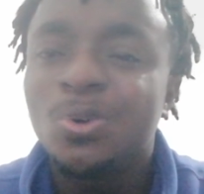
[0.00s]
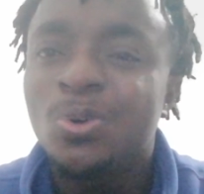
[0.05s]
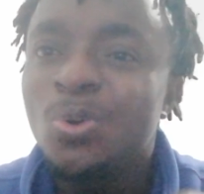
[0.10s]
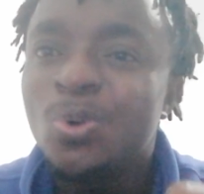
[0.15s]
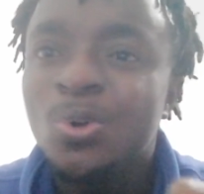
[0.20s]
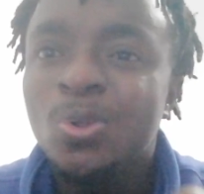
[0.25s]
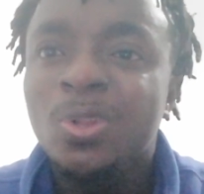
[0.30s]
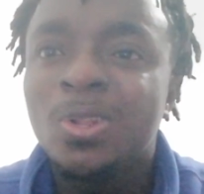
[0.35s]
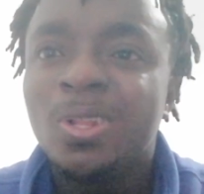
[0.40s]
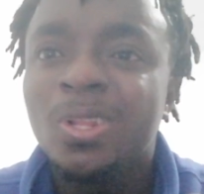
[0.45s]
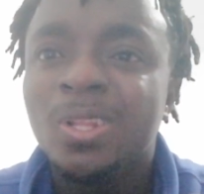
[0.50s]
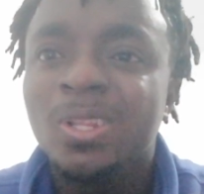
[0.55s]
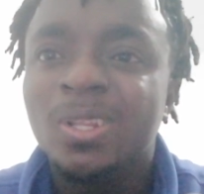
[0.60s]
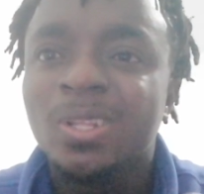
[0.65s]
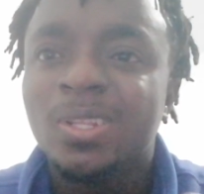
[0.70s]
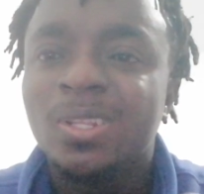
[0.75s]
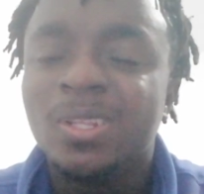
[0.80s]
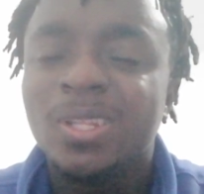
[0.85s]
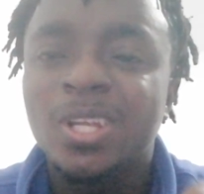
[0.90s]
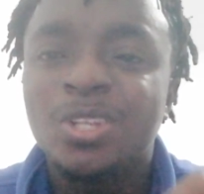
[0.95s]
all
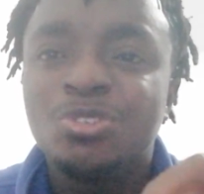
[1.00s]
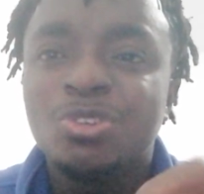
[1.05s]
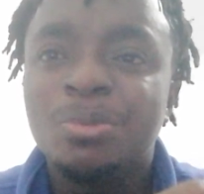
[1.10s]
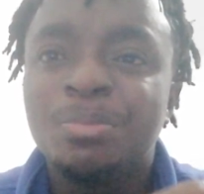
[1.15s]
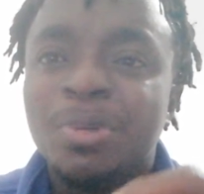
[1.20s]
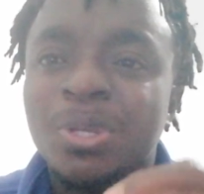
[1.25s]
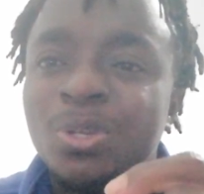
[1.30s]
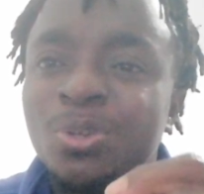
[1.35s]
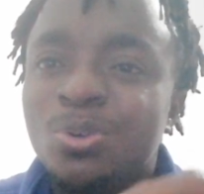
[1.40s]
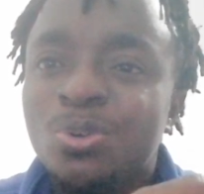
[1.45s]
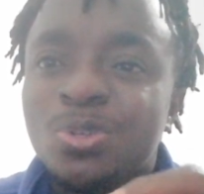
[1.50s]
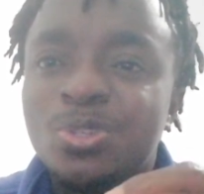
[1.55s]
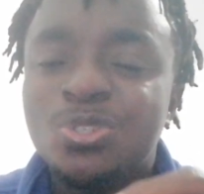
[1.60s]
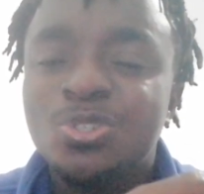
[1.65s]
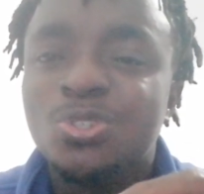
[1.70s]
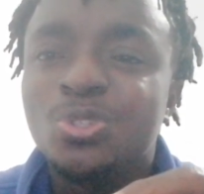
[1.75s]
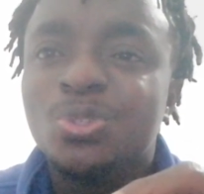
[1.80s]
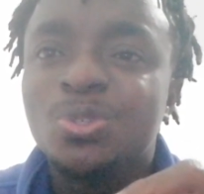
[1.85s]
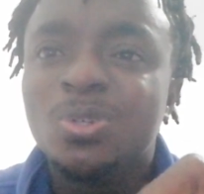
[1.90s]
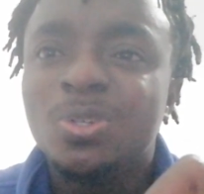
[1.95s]
that you have been
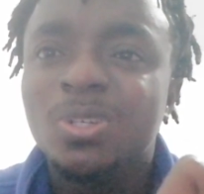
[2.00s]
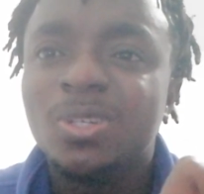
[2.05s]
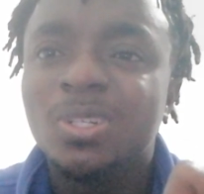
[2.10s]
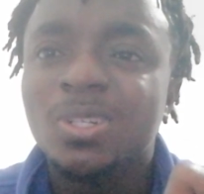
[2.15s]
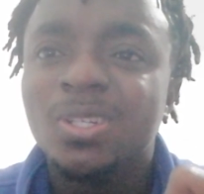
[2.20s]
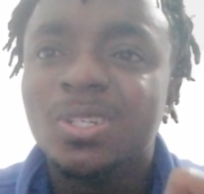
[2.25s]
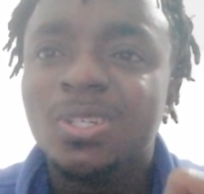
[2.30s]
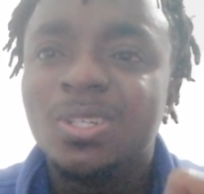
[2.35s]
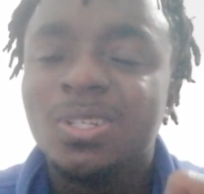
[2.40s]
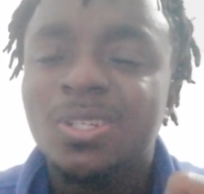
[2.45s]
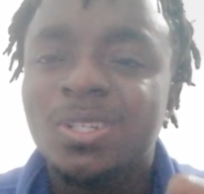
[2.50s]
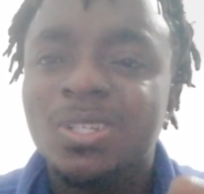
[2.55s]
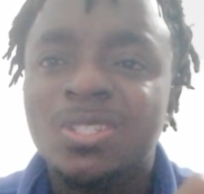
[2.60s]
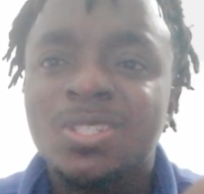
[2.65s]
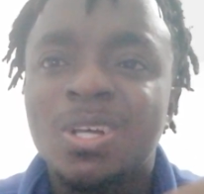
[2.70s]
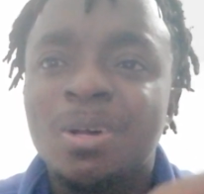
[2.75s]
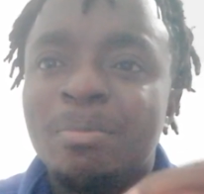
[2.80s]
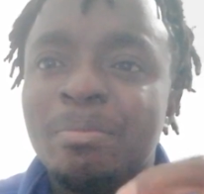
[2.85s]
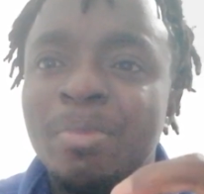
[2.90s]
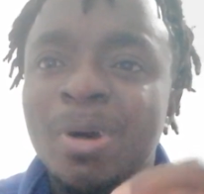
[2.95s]
going through
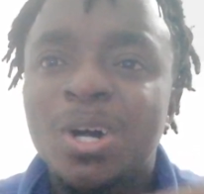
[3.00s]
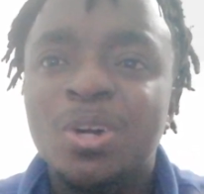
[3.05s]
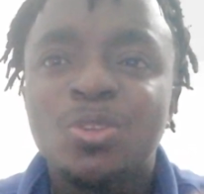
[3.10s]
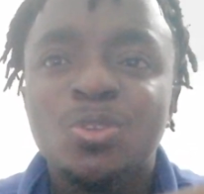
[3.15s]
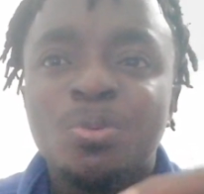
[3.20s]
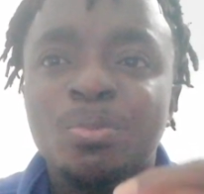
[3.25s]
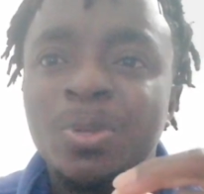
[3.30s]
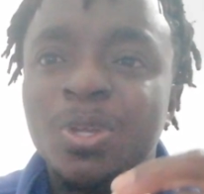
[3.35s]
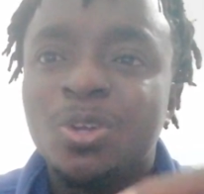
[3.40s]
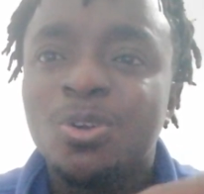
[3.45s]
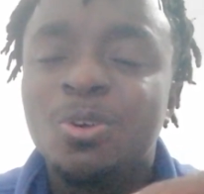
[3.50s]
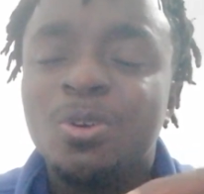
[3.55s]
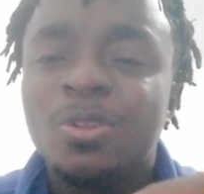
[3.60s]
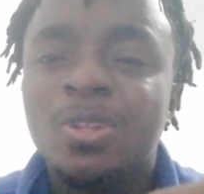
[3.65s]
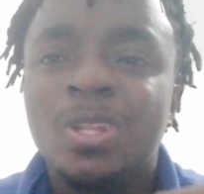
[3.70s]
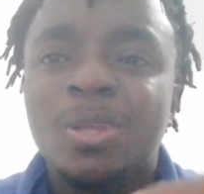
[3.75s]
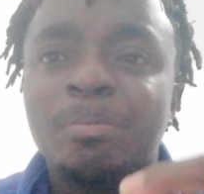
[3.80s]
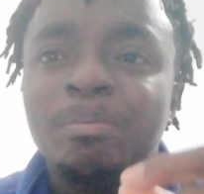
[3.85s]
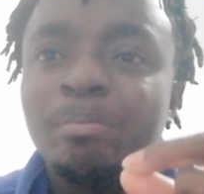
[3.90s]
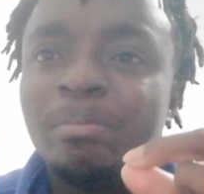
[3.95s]
is about to
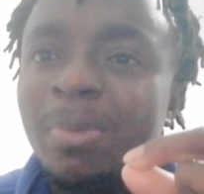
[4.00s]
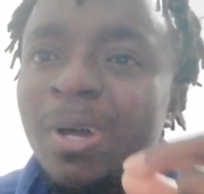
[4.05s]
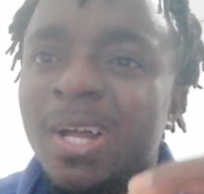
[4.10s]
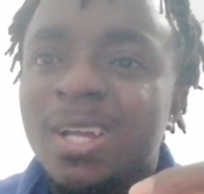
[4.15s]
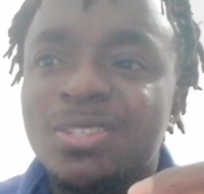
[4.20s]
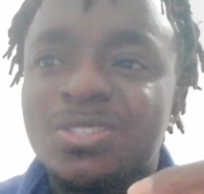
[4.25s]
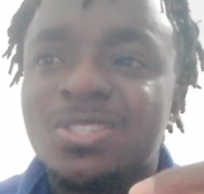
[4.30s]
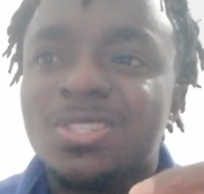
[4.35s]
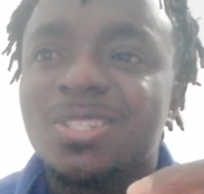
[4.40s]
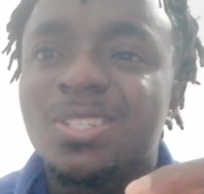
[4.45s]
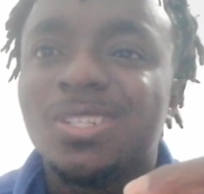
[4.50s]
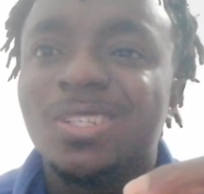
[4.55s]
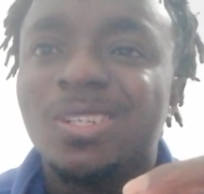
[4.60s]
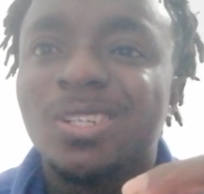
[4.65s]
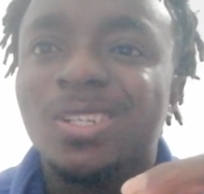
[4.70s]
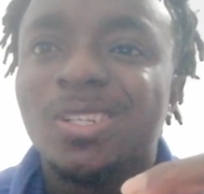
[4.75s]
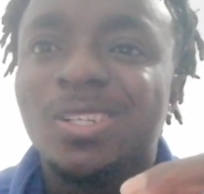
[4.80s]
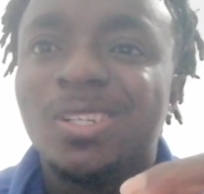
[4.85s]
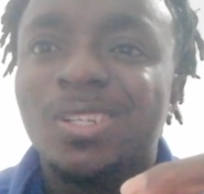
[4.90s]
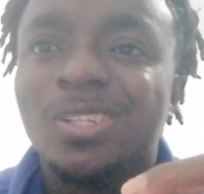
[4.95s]
become the past.
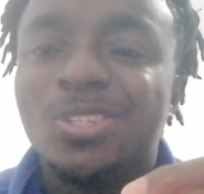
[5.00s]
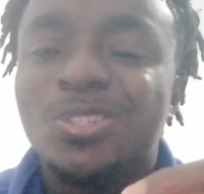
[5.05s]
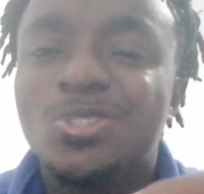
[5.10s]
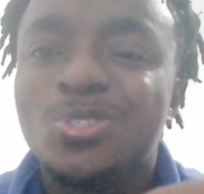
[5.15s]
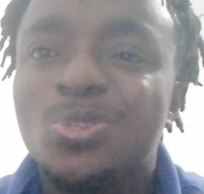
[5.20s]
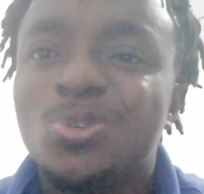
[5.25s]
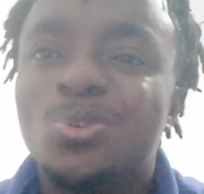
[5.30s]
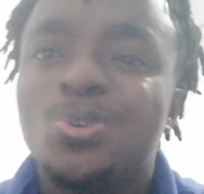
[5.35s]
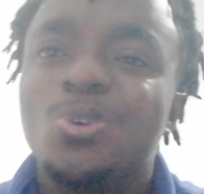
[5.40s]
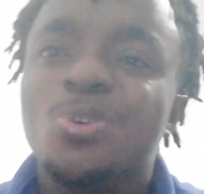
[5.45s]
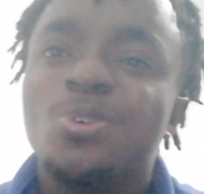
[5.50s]
So,